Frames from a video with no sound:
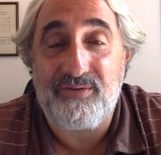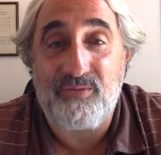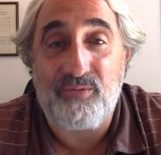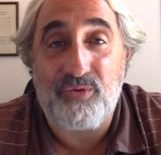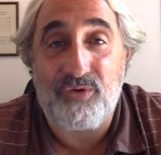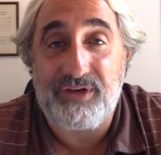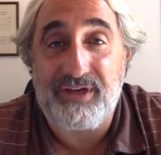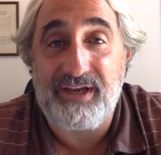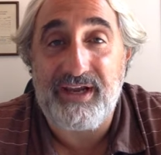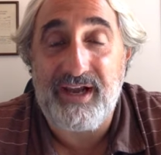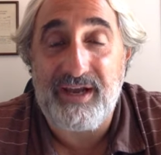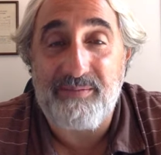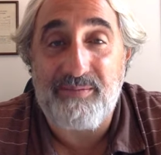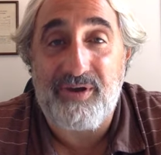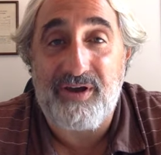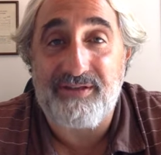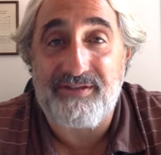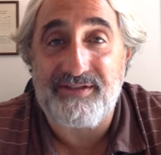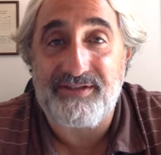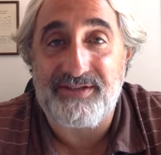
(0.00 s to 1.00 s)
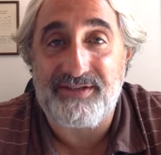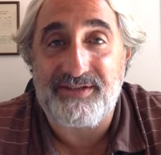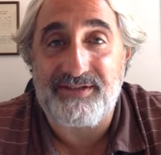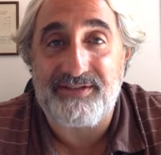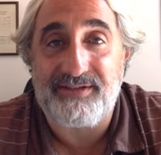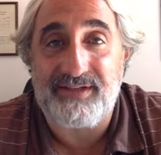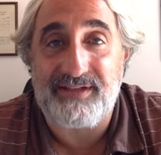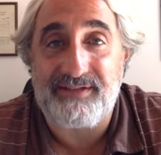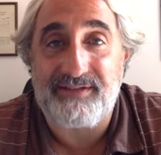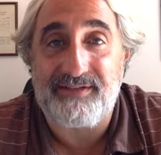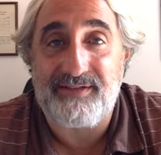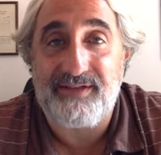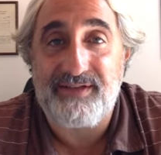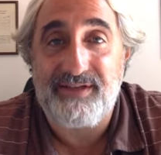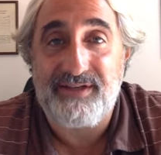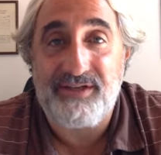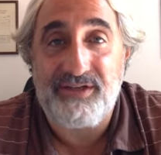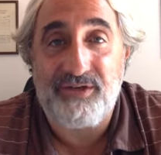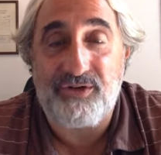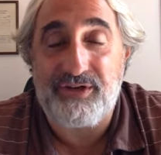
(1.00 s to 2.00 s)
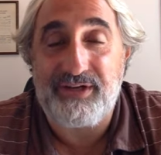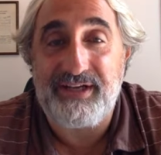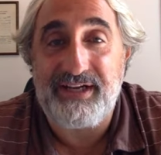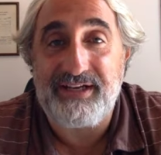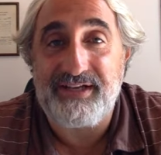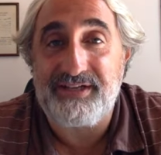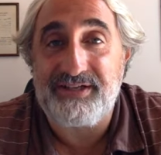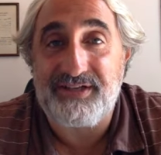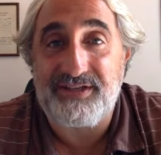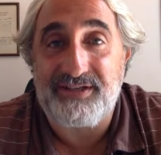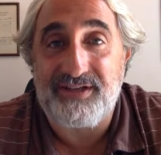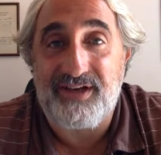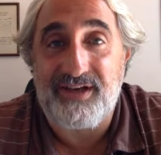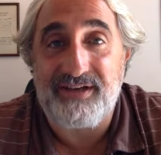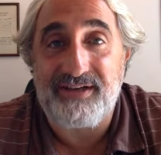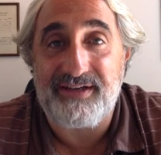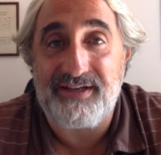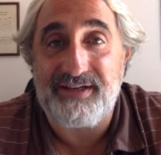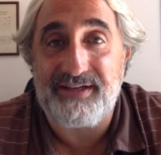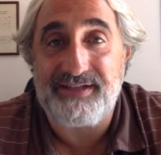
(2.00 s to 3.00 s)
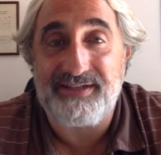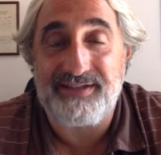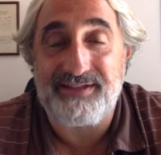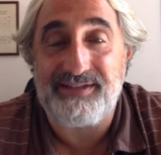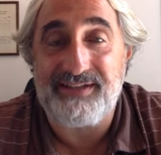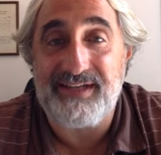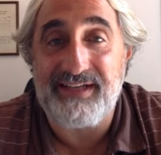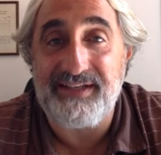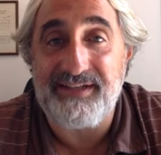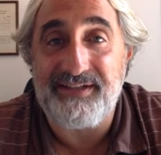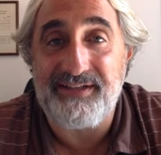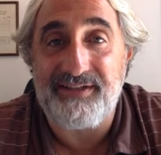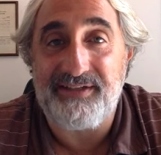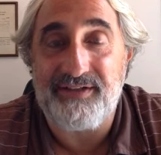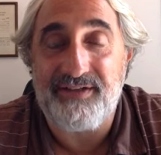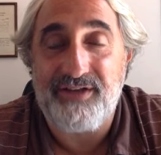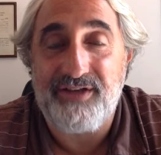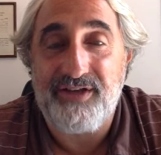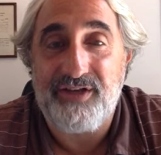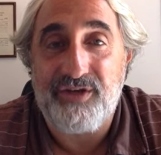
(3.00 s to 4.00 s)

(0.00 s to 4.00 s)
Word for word: working hypothesis that, you know, Canadian society is laden